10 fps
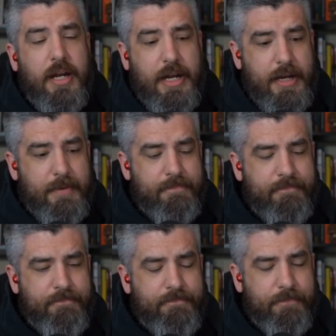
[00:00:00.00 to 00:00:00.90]

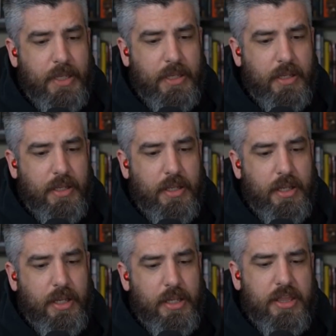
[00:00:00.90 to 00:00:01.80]
um,
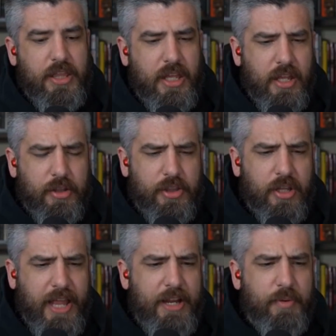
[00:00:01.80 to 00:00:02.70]
the the
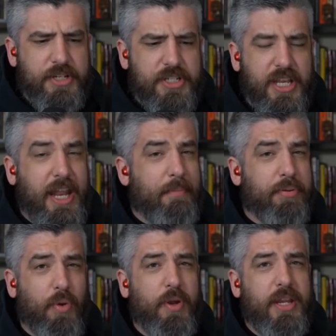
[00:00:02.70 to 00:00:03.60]
language said
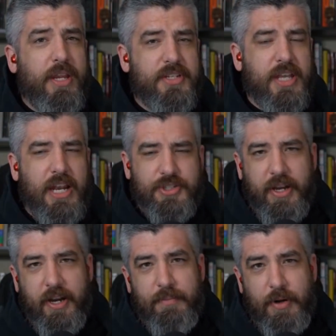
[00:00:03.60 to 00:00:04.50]
employees, and I saw
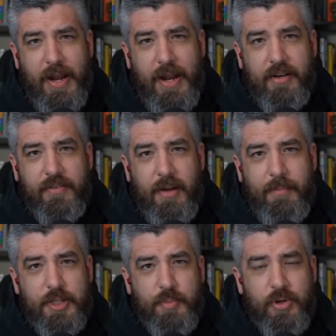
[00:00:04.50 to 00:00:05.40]
Erik Magraken of
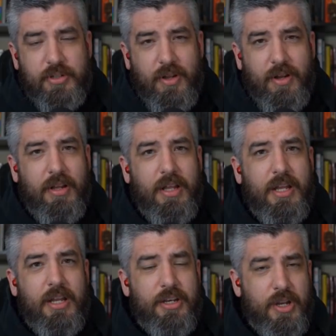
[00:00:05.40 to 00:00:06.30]
Combat Sports Law
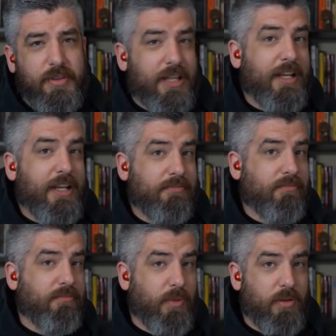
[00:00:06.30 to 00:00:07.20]
note that like
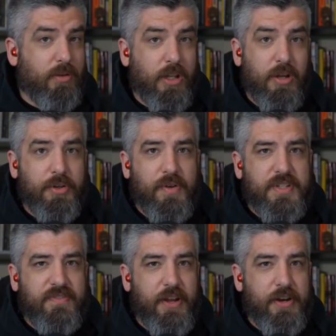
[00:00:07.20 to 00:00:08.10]
well, hello,
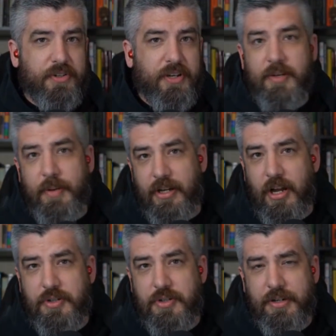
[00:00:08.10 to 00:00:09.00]
UFC fighters are independent
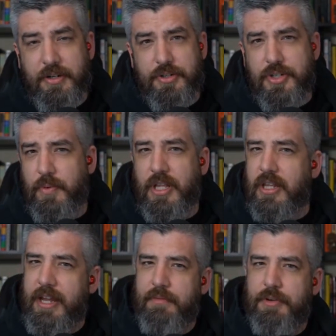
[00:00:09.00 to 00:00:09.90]
contractors, so would yeah.
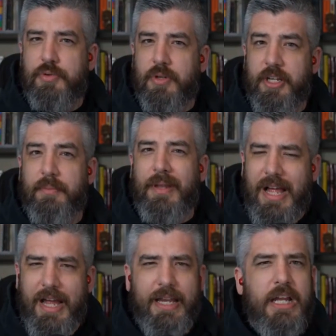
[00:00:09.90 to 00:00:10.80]
the language really
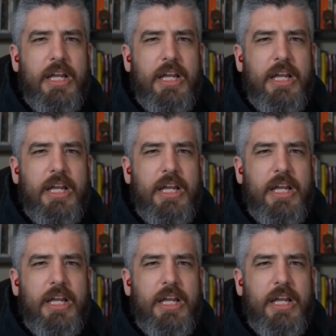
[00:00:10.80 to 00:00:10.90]
apply?